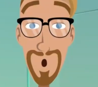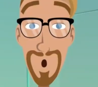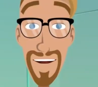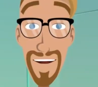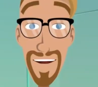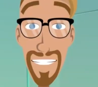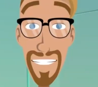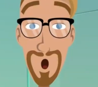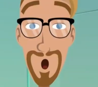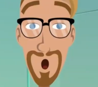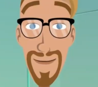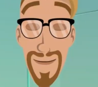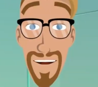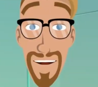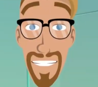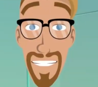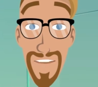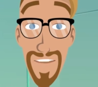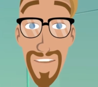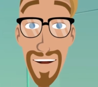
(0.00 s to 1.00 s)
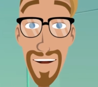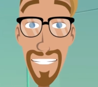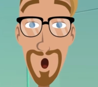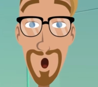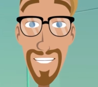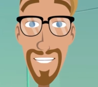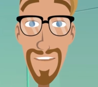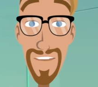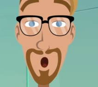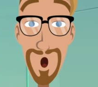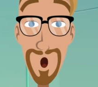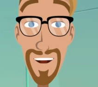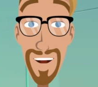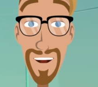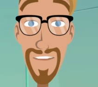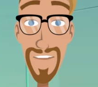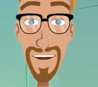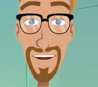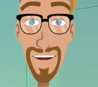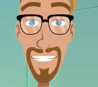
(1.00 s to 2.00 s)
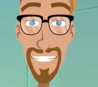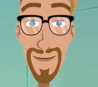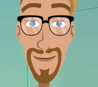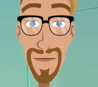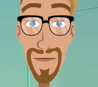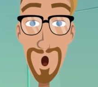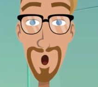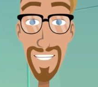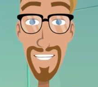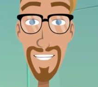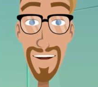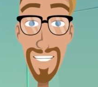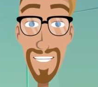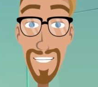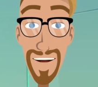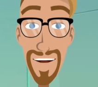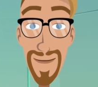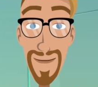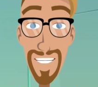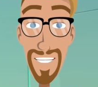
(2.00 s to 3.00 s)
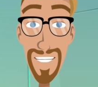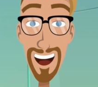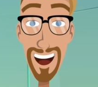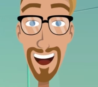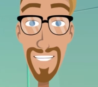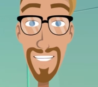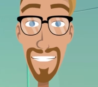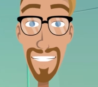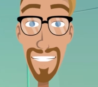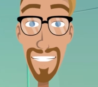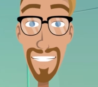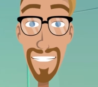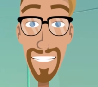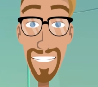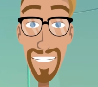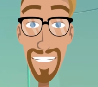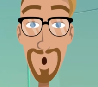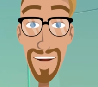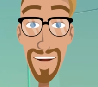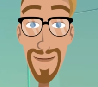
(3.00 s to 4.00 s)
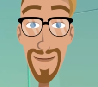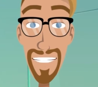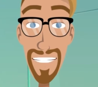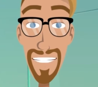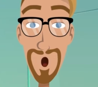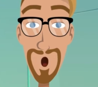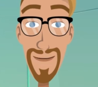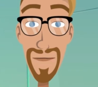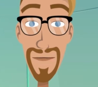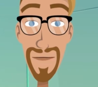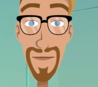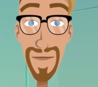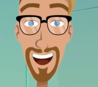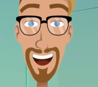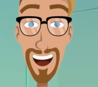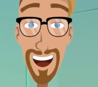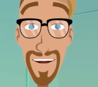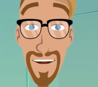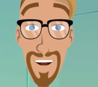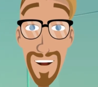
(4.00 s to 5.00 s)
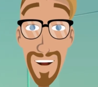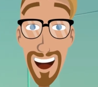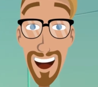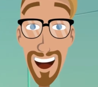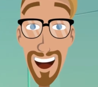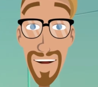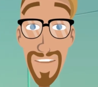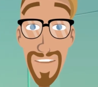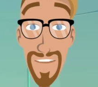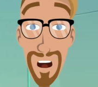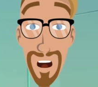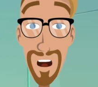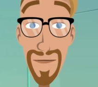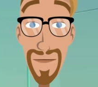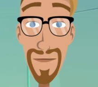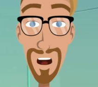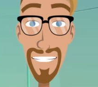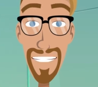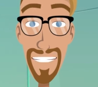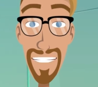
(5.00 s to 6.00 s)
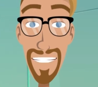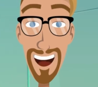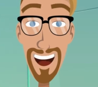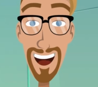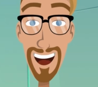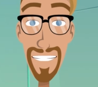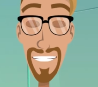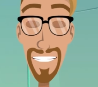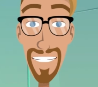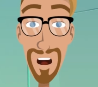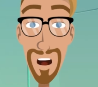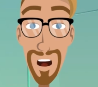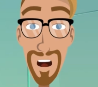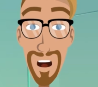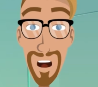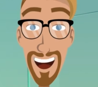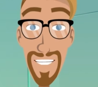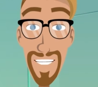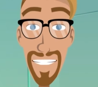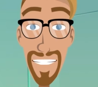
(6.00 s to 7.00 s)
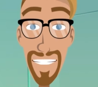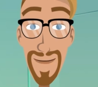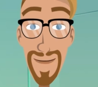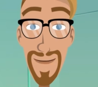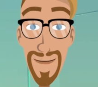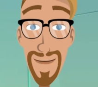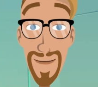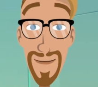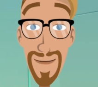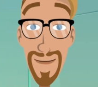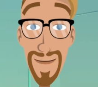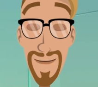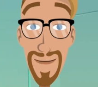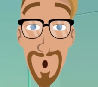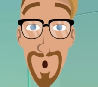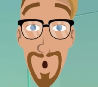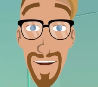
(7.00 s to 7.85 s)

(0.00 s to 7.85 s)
website is for sure full of links pointing to your pages, and you need to optimize your anchor to maximize their potential. You